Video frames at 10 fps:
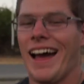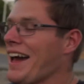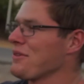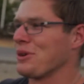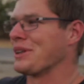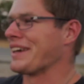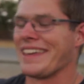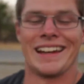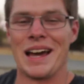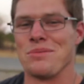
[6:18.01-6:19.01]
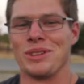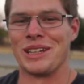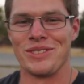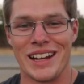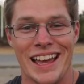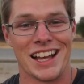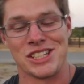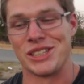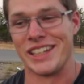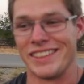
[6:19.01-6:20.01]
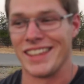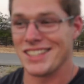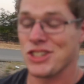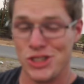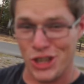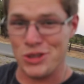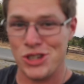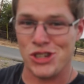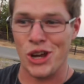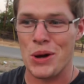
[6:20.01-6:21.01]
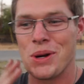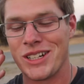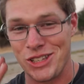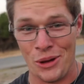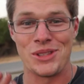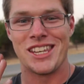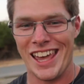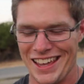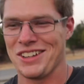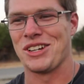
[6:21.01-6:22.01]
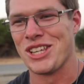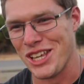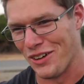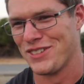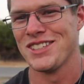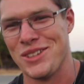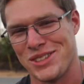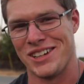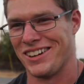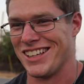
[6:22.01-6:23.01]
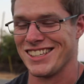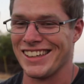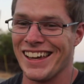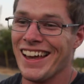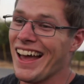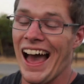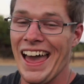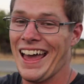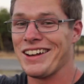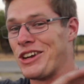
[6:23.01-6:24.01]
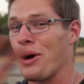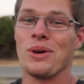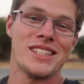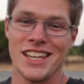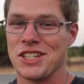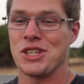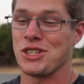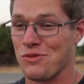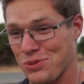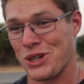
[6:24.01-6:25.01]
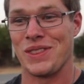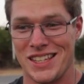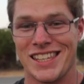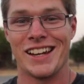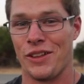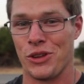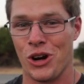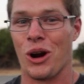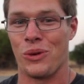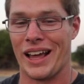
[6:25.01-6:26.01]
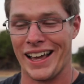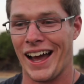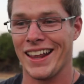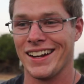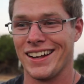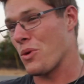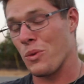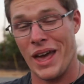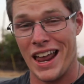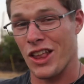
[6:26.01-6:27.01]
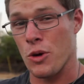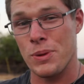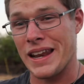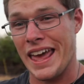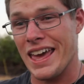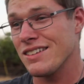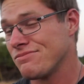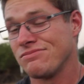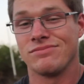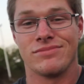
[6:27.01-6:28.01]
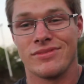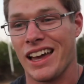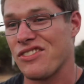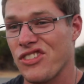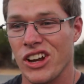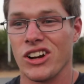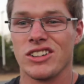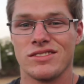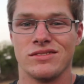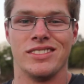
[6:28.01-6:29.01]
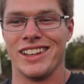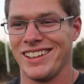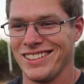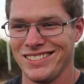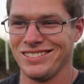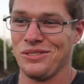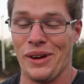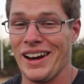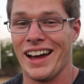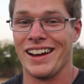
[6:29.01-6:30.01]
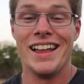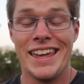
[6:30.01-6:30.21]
I really cannot believe that I actually did this. Just goes to show, don't take yourself too seriously. I had no intentions of putting this kit on the car when I got it. We had an open day. I figured, why not?